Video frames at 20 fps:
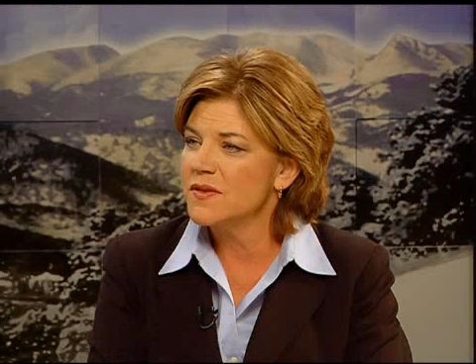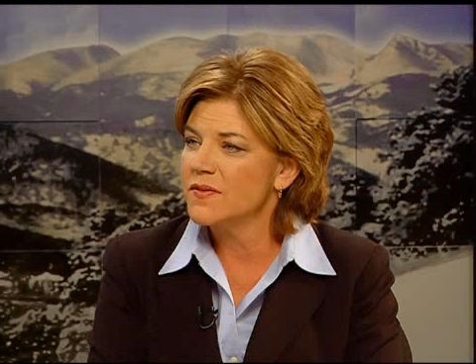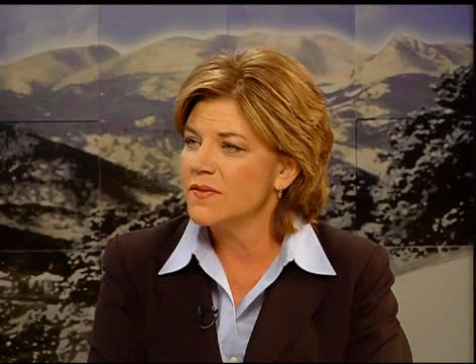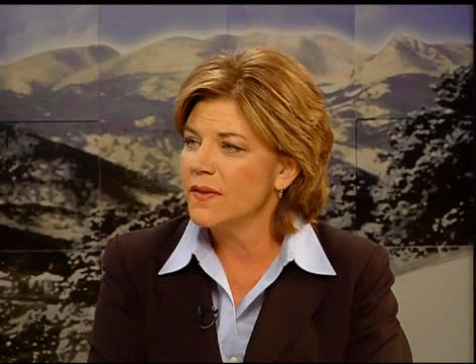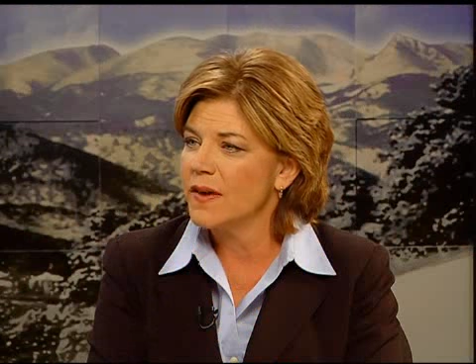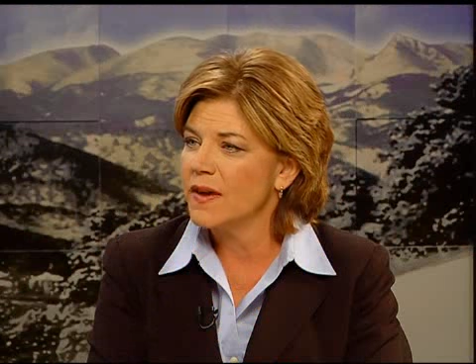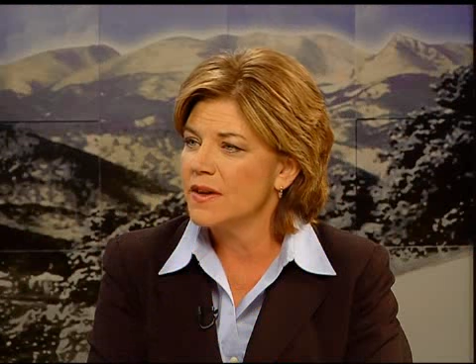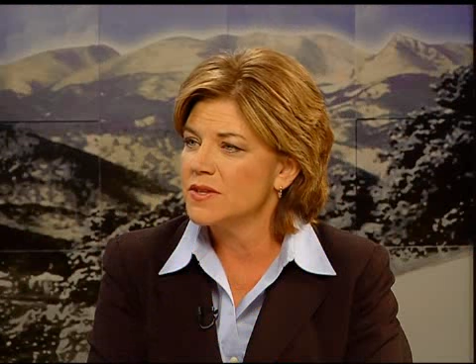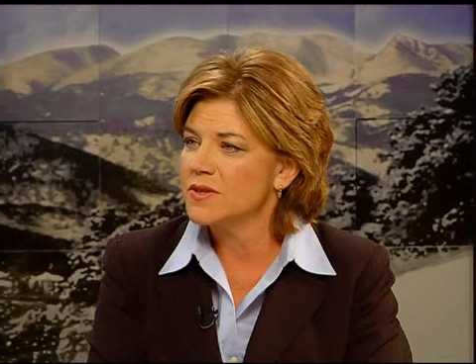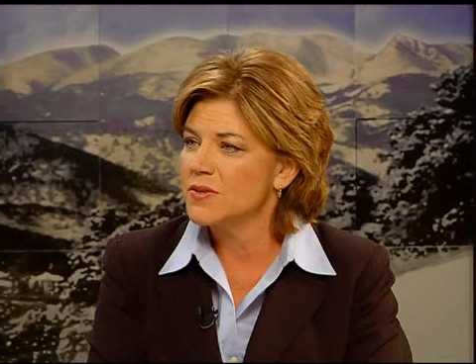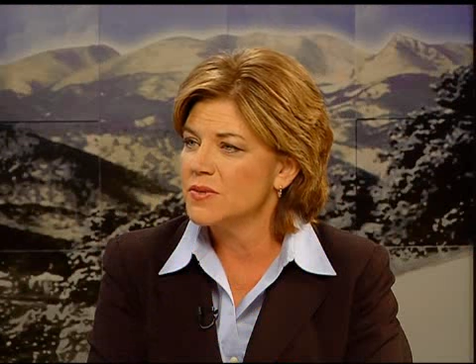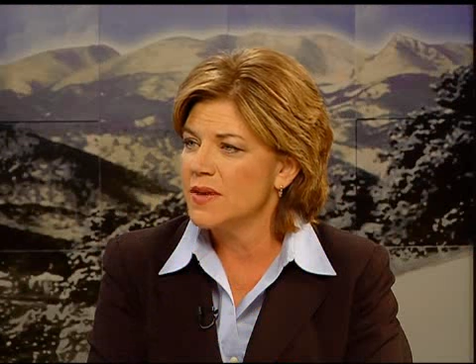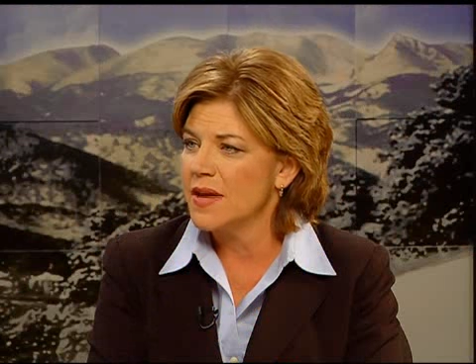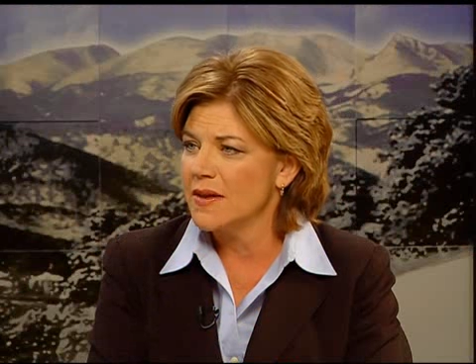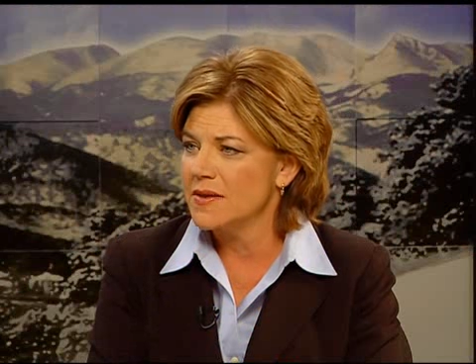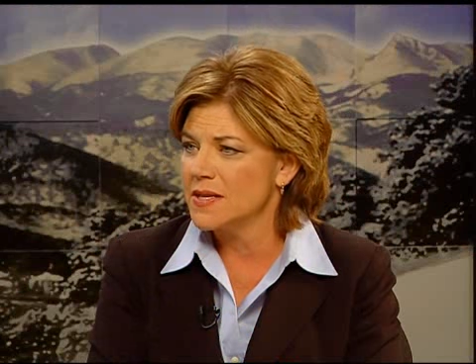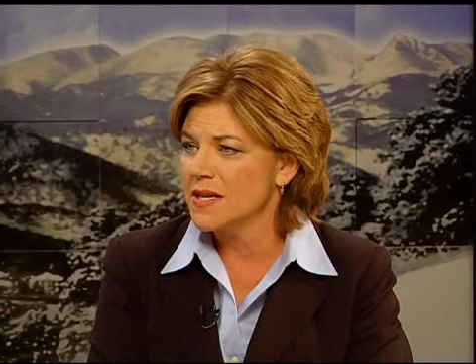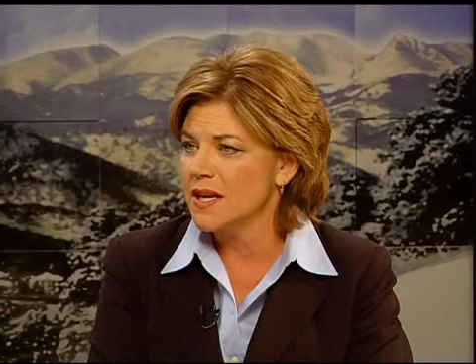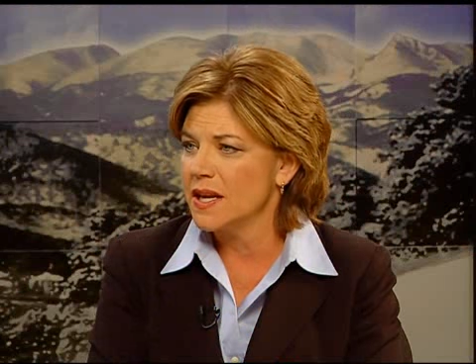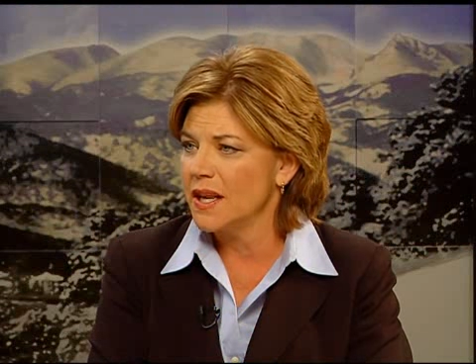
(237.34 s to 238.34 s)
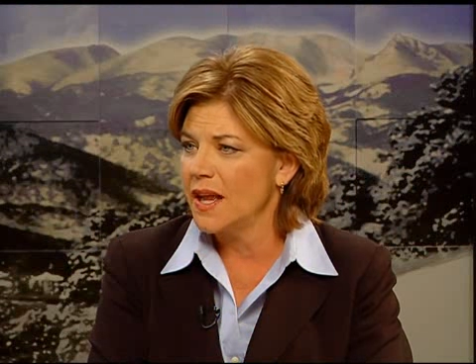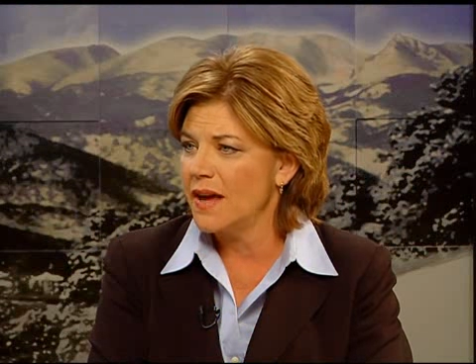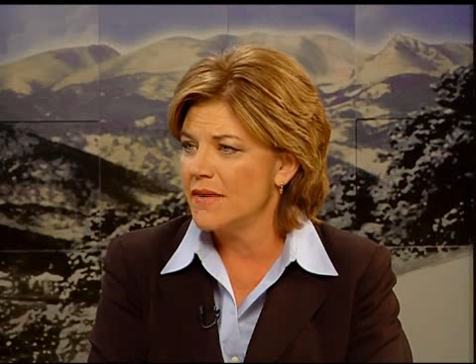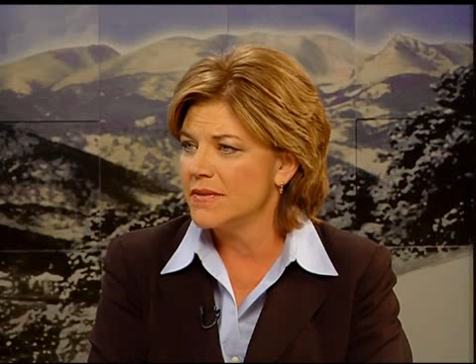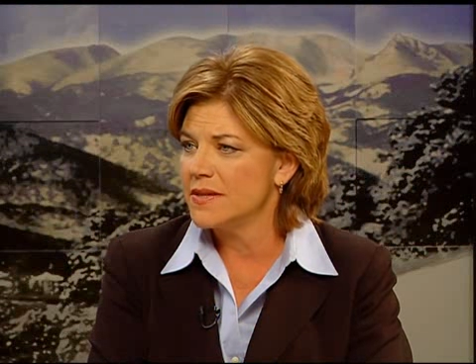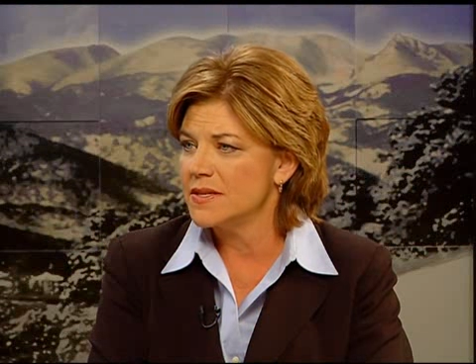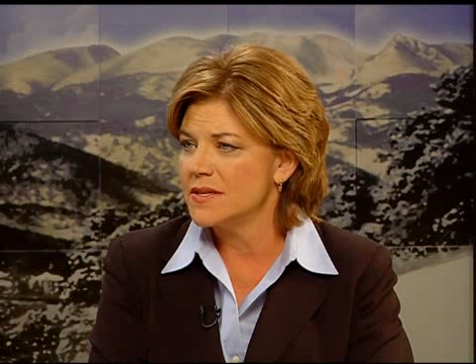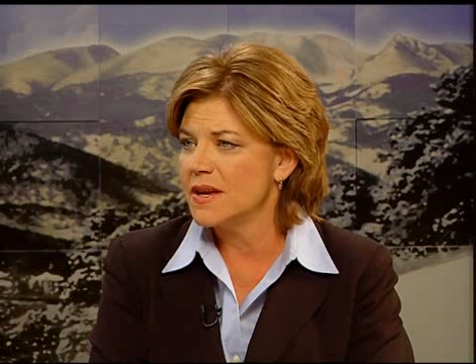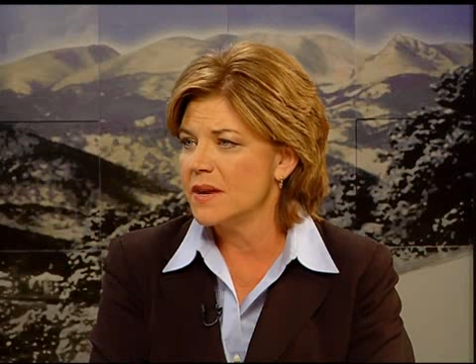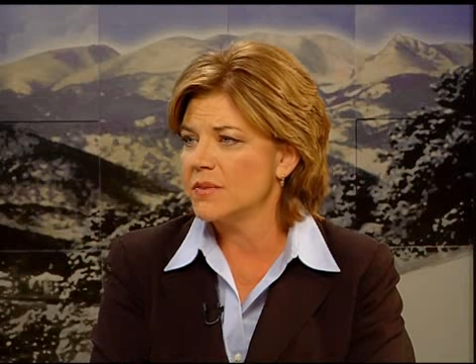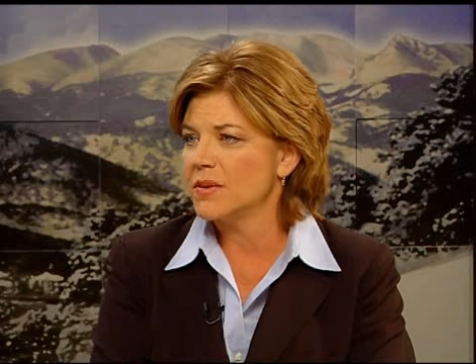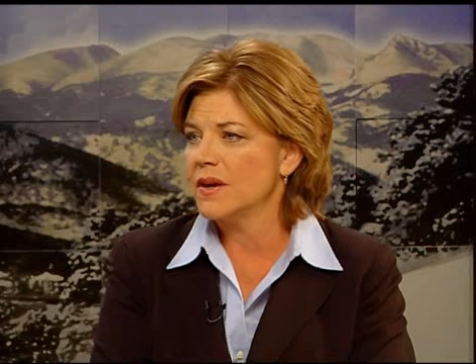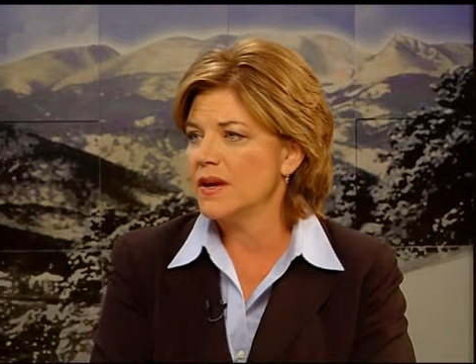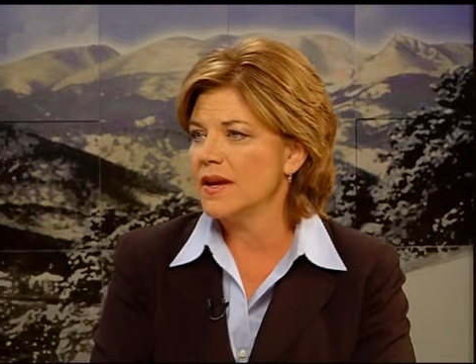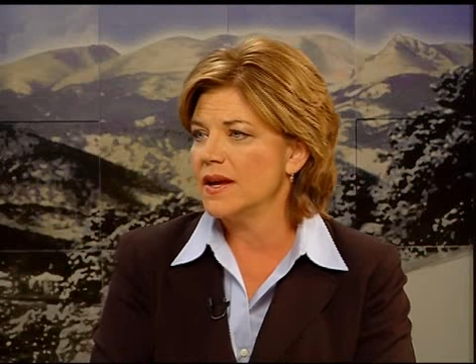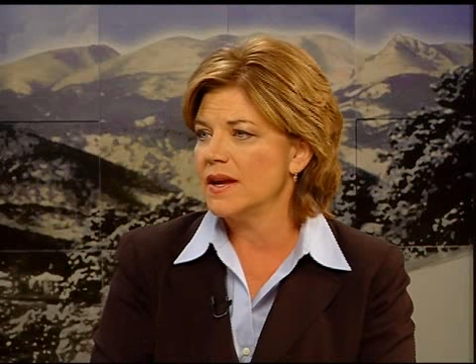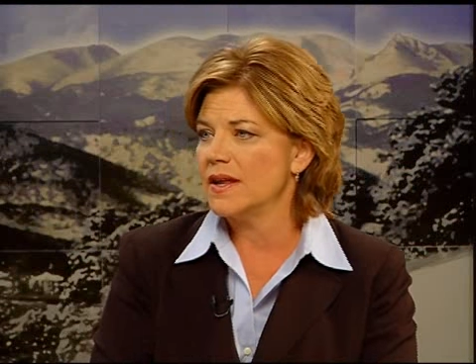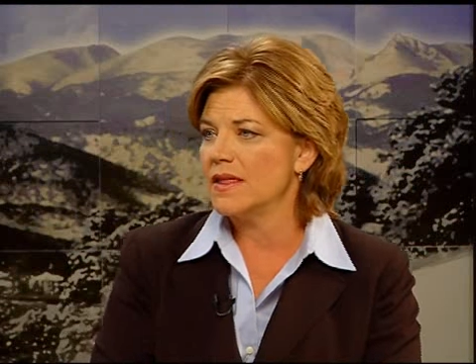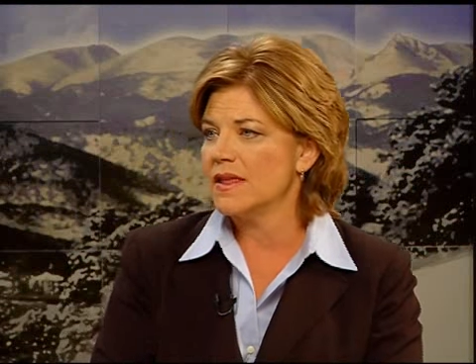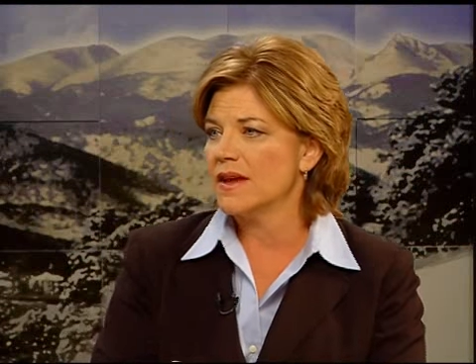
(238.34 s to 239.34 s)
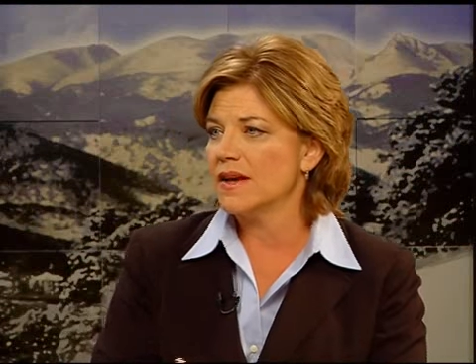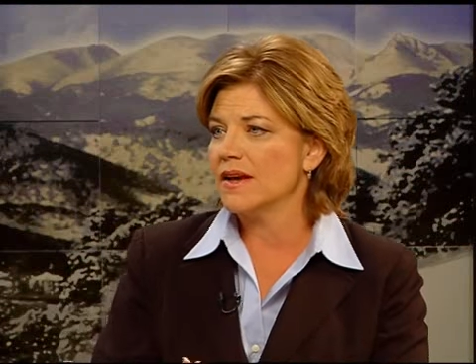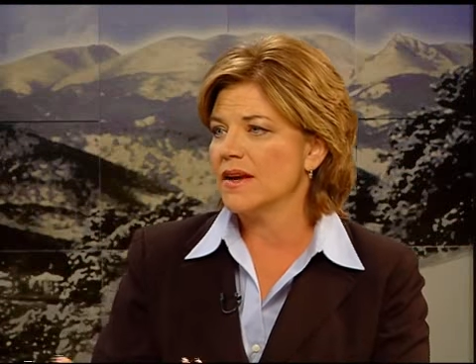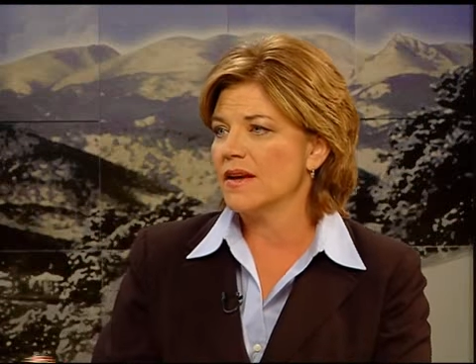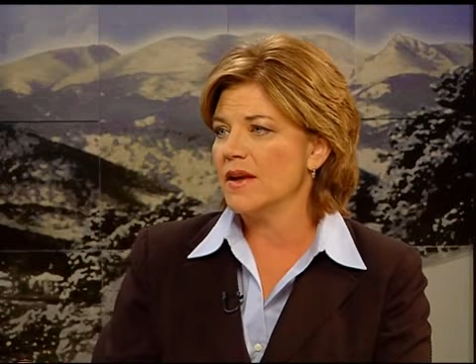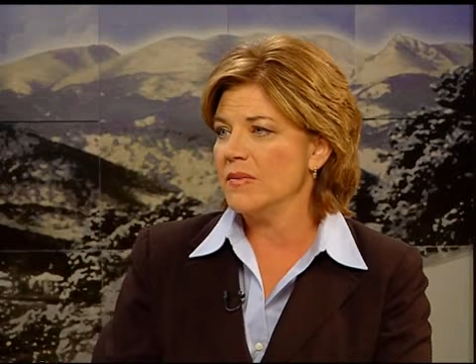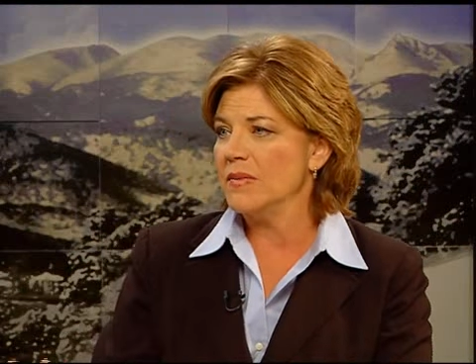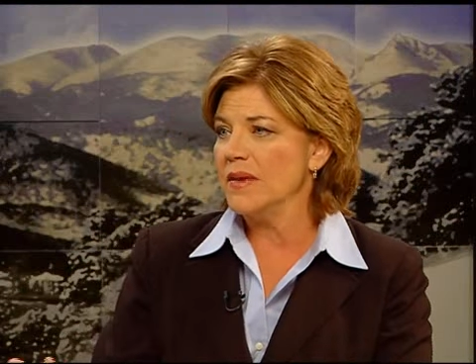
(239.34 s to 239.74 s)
of uh, 2011, Deborah, anything